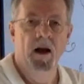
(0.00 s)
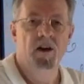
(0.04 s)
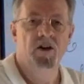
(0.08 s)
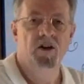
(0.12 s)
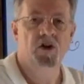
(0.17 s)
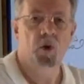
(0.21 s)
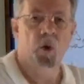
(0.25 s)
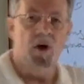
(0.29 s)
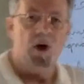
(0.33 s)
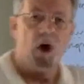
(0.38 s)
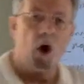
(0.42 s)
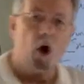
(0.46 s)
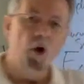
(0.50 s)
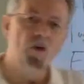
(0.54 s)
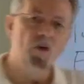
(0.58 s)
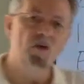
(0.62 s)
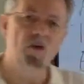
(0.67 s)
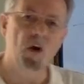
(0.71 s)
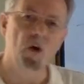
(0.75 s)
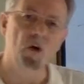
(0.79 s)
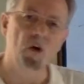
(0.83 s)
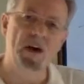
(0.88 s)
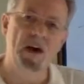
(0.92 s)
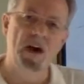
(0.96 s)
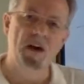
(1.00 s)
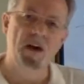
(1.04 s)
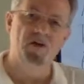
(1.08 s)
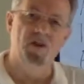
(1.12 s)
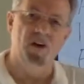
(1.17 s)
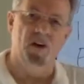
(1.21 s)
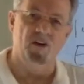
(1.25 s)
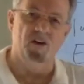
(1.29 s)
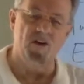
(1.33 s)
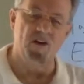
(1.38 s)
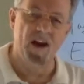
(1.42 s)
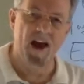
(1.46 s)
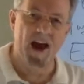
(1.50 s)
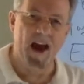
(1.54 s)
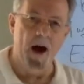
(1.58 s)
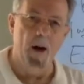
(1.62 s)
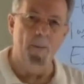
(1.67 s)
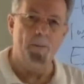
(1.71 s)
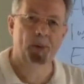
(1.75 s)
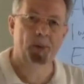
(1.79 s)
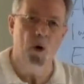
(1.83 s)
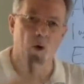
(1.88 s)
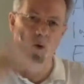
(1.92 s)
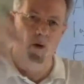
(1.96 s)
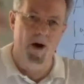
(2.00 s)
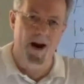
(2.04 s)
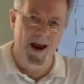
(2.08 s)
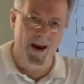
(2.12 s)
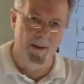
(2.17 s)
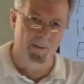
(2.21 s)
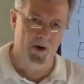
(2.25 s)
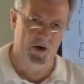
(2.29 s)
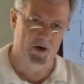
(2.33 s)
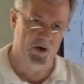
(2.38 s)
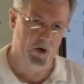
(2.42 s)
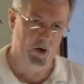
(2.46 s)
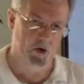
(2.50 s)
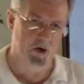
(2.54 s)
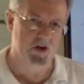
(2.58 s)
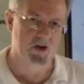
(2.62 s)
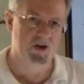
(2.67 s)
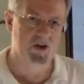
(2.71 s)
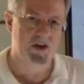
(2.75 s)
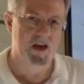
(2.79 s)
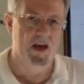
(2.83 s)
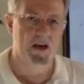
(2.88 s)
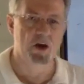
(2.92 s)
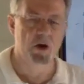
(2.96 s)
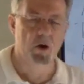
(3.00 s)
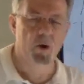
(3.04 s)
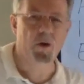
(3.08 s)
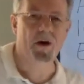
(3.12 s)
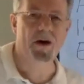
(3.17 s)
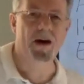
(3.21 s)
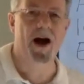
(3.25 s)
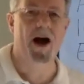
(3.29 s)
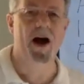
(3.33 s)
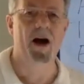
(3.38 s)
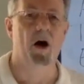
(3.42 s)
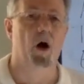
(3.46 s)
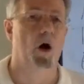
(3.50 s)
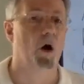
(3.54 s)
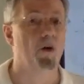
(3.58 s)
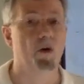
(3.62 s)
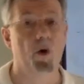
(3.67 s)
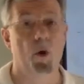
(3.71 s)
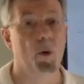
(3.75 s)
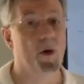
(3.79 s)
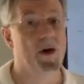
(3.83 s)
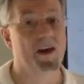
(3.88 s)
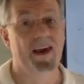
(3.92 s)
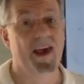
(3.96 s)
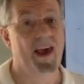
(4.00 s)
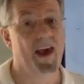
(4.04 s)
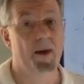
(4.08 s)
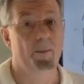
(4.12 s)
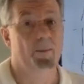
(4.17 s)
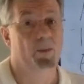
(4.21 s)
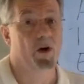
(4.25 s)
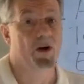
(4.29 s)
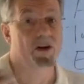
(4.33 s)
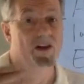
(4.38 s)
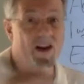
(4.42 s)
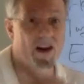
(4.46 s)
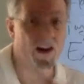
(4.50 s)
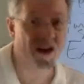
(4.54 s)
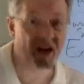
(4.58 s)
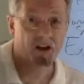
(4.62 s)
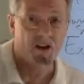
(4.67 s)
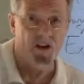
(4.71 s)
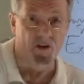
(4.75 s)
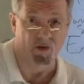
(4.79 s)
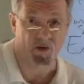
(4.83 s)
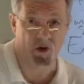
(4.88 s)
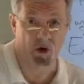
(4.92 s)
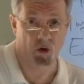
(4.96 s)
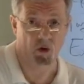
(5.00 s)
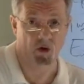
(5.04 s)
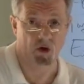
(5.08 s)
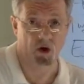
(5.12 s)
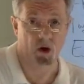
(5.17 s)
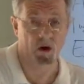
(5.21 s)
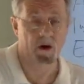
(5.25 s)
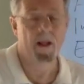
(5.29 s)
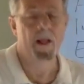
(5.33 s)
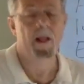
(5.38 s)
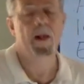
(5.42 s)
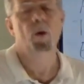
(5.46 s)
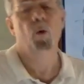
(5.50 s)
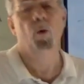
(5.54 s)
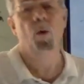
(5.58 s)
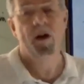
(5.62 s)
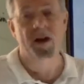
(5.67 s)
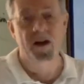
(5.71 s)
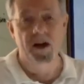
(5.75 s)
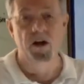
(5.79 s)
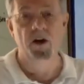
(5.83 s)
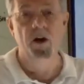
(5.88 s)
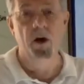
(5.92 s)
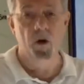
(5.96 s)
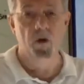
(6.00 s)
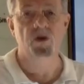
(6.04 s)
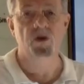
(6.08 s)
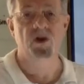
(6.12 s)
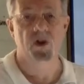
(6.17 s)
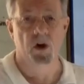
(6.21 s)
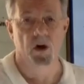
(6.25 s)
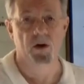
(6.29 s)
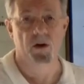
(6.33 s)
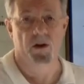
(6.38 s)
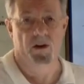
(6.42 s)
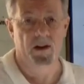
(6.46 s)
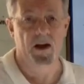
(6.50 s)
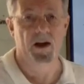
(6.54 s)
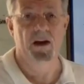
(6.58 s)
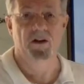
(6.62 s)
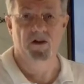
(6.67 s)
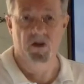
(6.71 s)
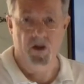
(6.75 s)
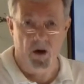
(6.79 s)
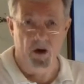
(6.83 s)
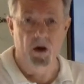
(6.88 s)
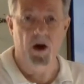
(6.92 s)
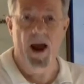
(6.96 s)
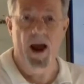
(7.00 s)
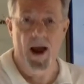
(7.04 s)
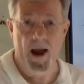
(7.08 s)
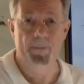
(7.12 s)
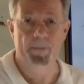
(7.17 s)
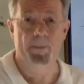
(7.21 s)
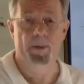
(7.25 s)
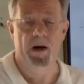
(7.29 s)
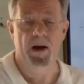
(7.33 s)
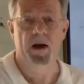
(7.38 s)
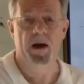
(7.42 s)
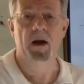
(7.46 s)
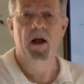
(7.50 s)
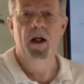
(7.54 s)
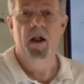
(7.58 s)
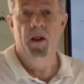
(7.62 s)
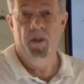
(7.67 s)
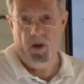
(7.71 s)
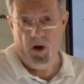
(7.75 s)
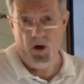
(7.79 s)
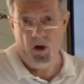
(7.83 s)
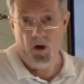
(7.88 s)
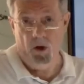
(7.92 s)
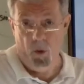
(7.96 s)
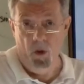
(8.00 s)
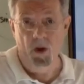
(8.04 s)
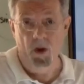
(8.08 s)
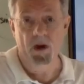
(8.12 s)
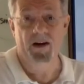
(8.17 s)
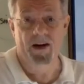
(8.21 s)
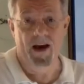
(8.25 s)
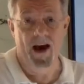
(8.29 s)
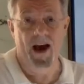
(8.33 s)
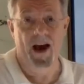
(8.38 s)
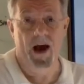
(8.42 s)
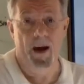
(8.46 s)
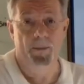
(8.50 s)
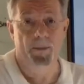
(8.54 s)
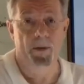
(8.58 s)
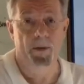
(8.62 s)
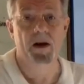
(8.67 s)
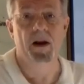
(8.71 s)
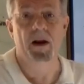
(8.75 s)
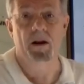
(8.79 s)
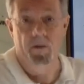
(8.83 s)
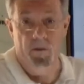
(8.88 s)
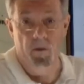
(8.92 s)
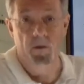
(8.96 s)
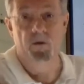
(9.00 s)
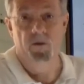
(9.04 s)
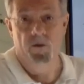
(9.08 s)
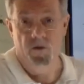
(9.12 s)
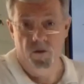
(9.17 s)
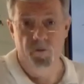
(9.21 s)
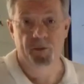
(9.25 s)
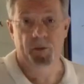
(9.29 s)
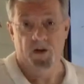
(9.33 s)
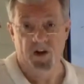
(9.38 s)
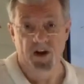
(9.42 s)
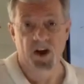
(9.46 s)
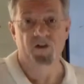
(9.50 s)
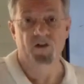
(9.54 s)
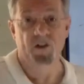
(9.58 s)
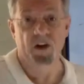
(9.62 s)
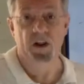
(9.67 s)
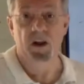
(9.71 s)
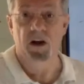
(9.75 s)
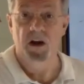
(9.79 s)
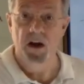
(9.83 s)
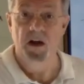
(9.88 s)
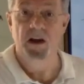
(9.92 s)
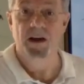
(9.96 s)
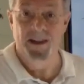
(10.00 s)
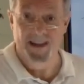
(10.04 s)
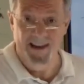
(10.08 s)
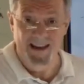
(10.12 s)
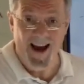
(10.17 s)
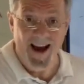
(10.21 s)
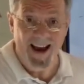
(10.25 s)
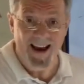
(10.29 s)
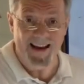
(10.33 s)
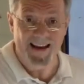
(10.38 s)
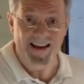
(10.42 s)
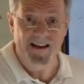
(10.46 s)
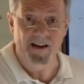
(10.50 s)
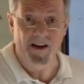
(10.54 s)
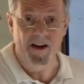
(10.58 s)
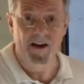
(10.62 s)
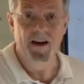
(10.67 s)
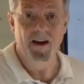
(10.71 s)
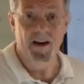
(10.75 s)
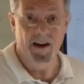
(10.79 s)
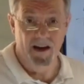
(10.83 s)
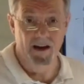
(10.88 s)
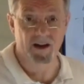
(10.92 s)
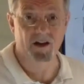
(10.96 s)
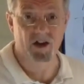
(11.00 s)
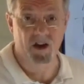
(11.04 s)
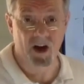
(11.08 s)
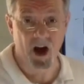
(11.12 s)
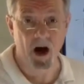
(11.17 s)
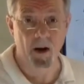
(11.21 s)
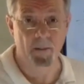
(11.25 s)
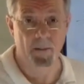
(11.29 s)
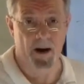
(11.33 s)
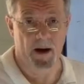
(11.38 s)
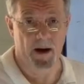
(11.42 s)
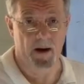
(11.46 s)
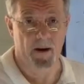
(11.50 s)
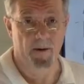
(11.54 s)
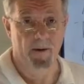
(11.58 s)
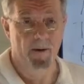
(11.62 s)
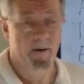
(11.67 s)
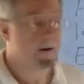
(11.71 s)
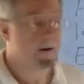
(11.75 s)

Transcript: So he also gives us now parameters that you and I, although we can't predict the future, we can certain things that are happening, that are going to happen. Specifically, night is coming.